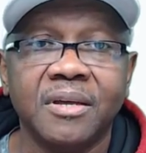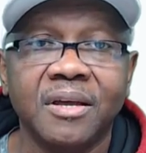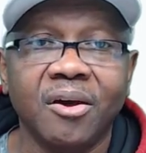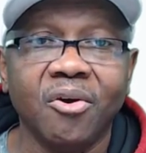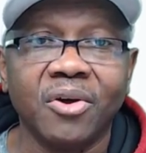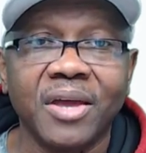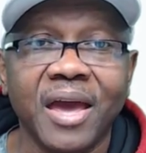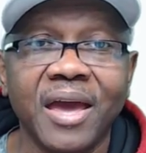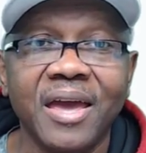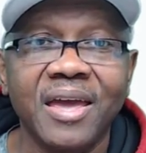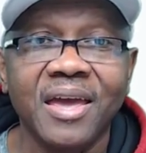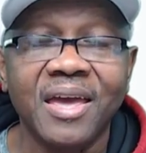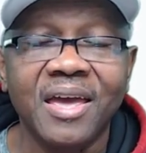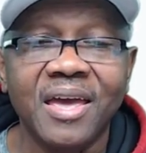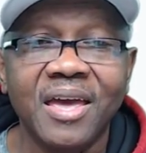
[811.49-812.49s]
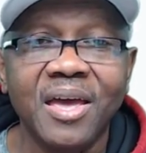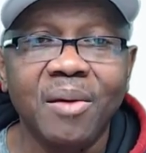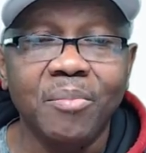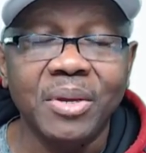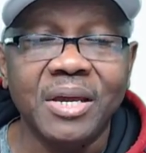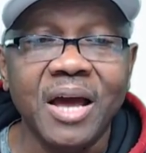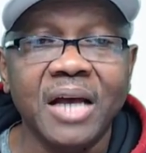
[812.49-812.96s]
Okay?
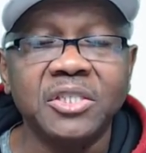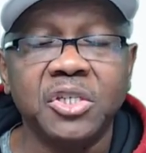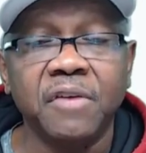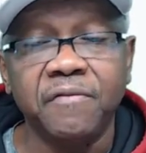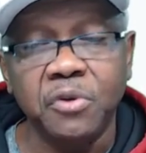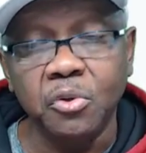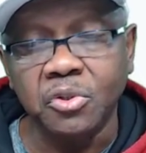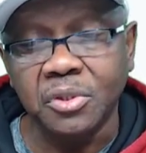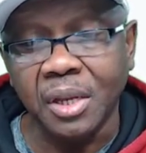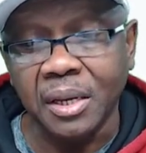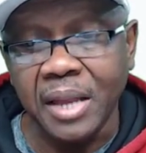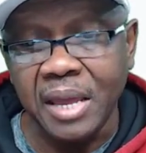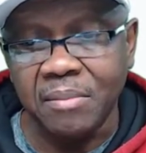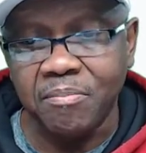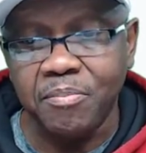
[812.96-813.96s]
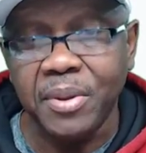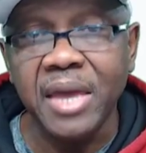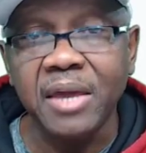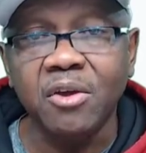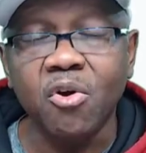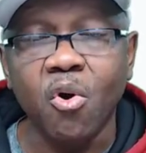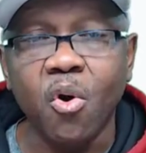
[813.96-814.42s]
Because if you select
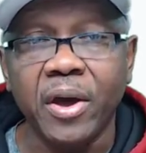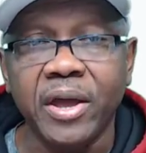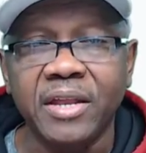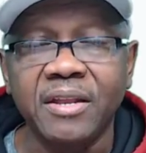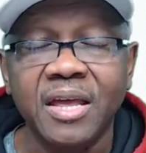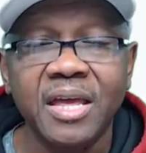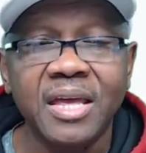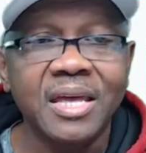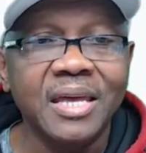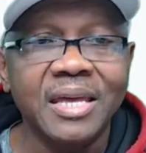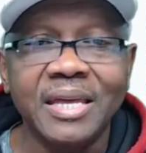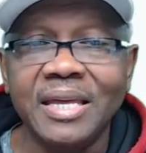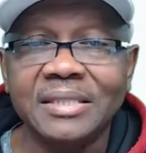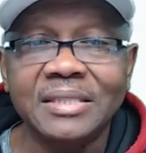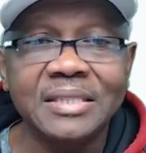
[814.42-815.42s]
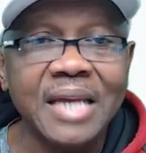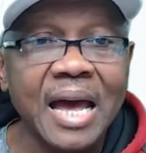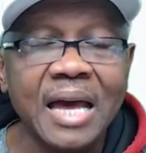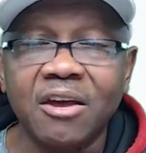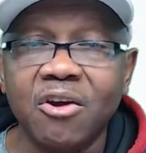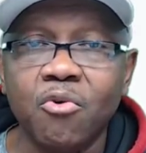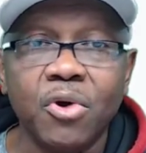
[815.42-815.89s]
Bitcoin, it's
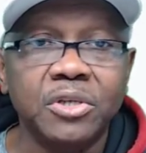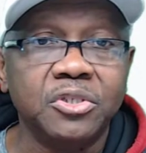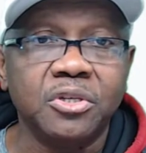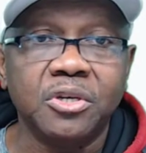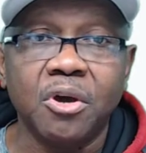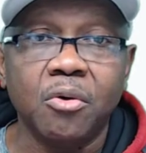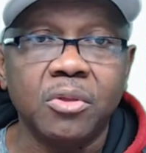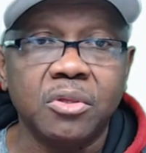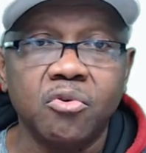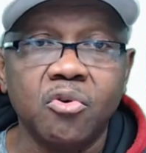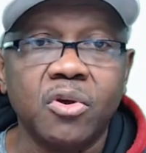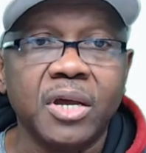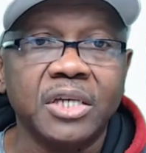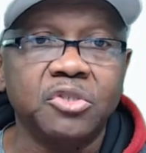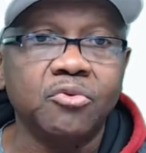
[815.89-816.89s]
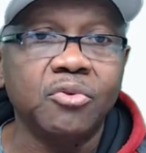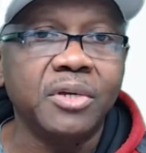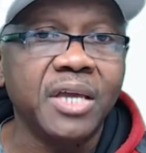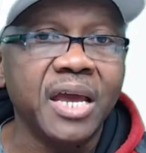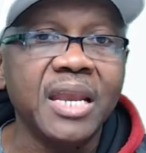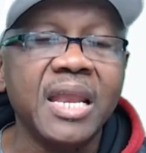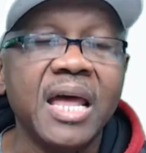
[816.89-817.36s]
not going to go through because you
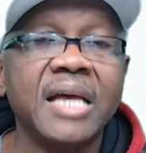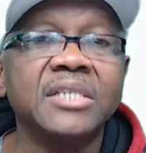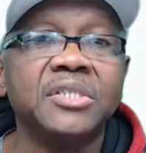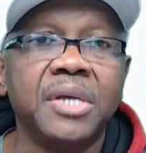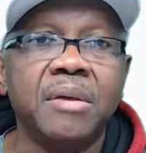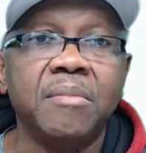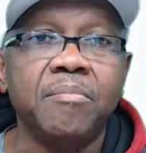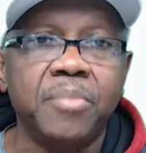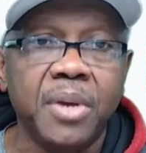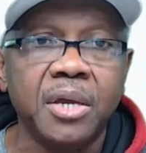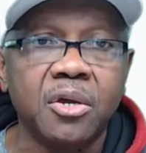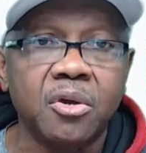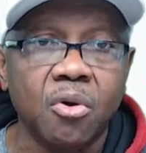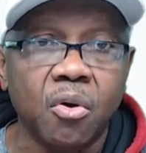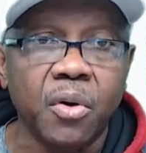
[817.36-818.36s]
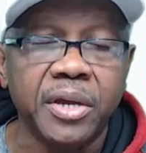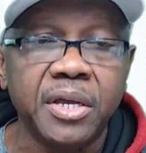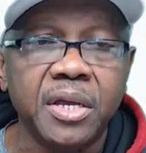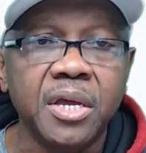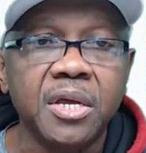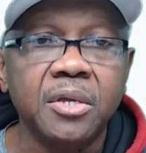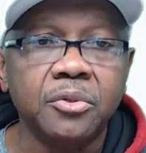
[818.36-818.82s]
cannot send
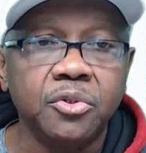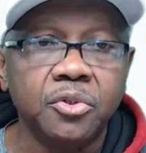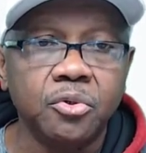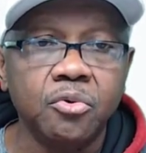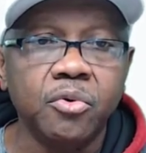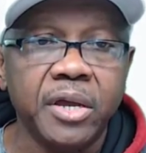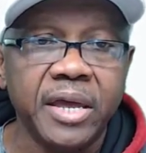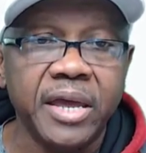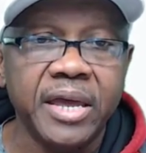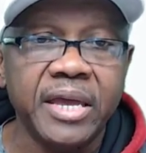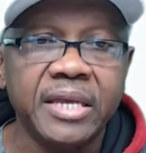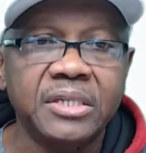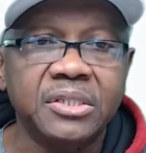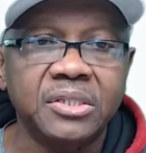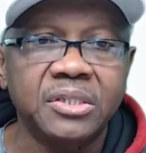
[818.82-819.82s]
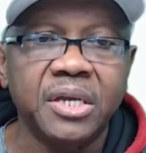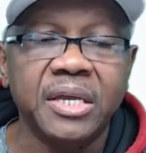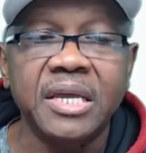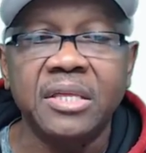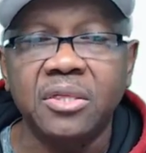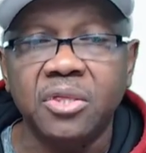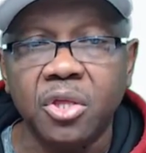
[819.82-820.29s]
Bitcoin to a
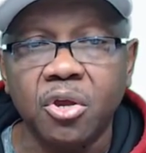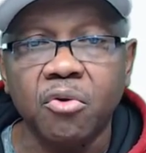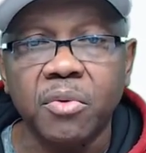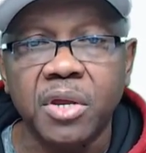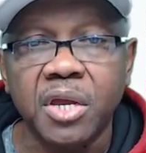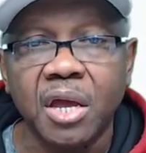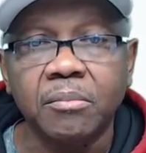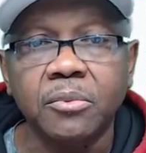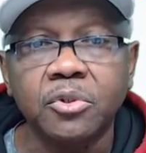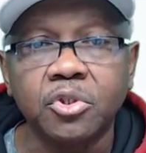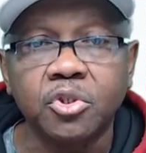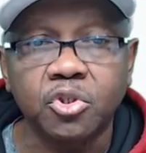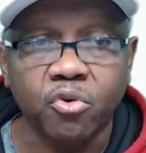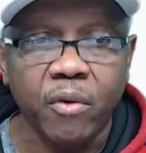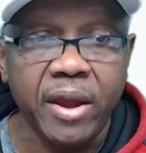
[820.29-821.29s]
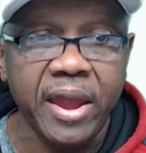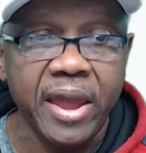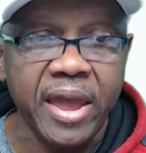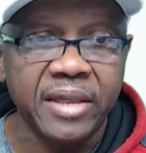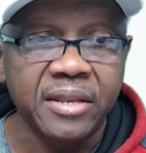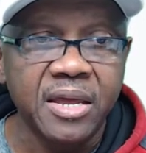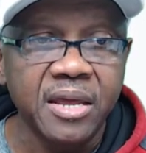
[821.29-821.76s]
Ethereum strand.
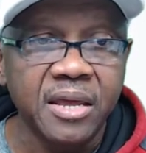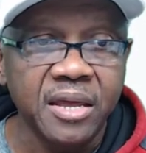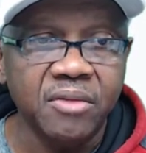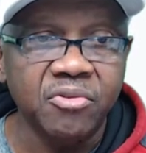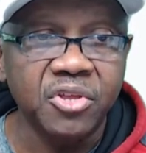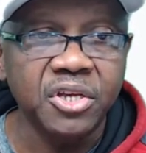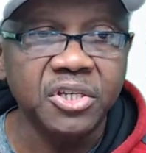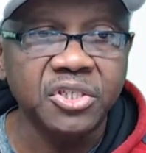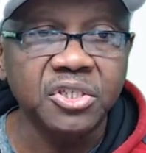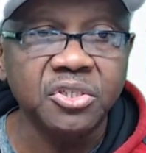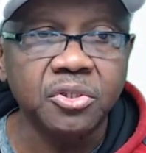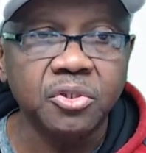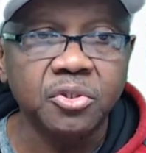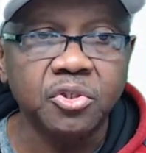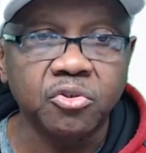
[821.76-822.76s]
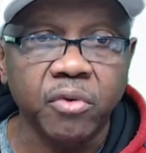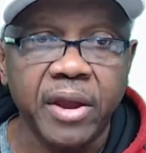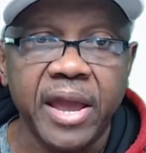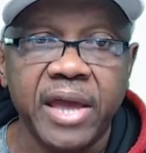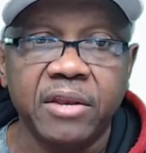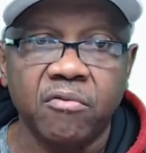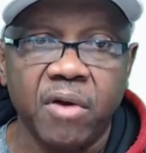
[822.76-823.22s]
And this is the
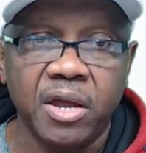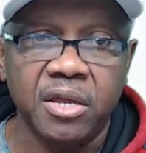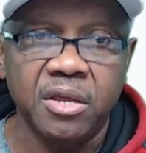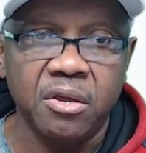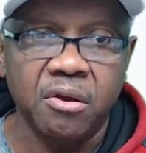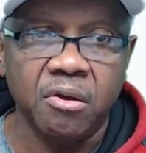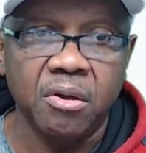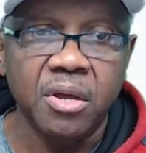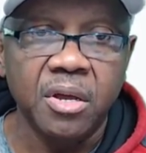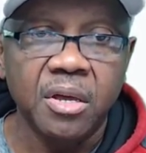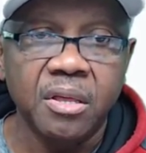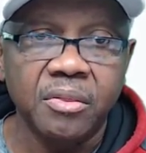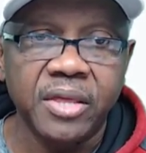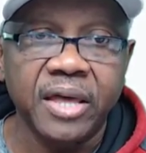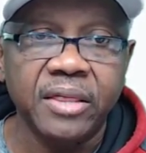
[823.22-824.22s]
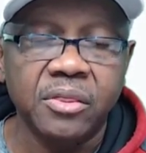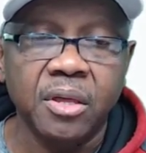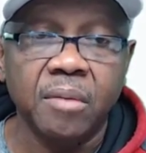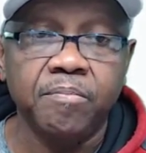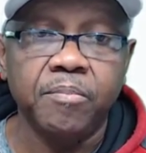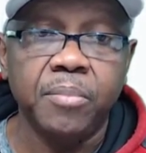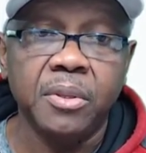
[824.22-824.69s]
strand right here that
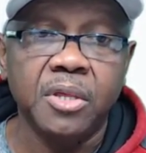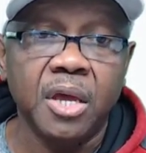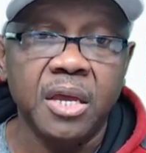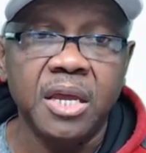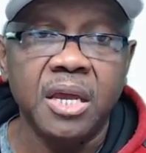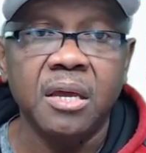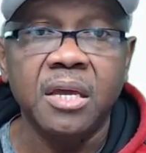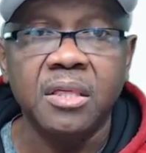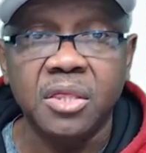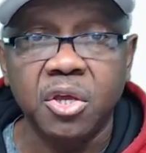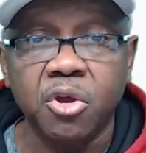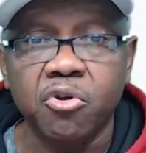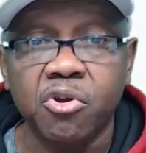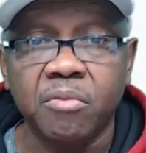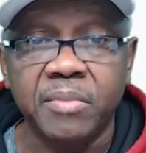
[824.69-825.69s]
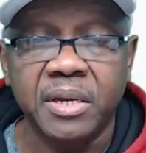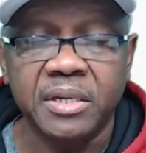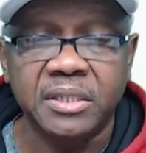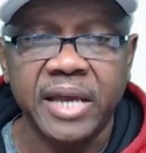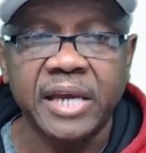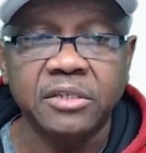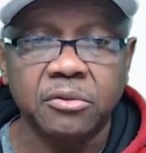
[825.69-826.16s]
the, the Ethereum is
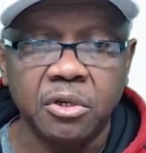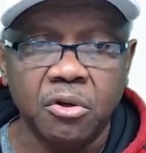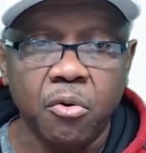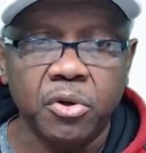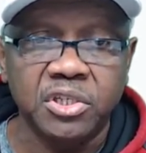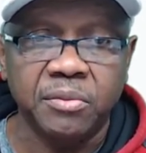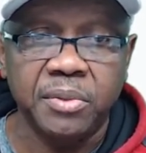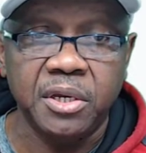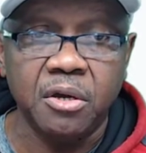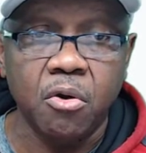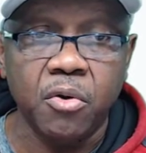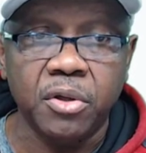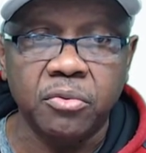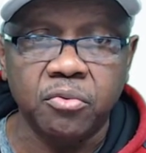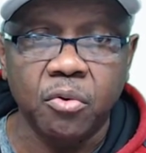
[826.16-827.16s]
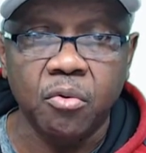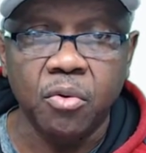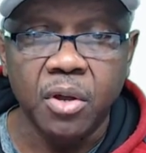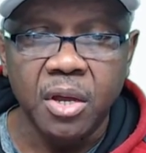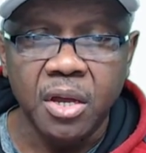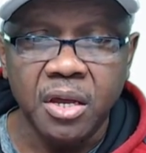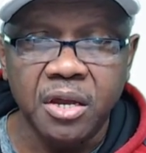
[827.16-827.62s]
actually going to be going through.
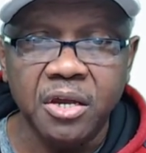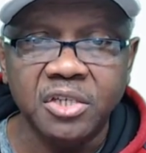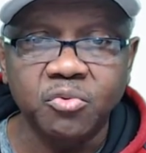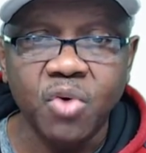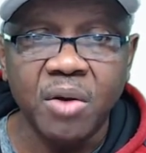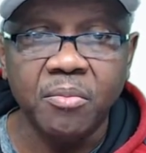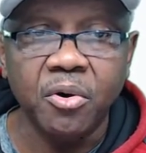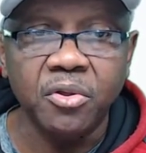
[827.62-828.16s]
Here's one more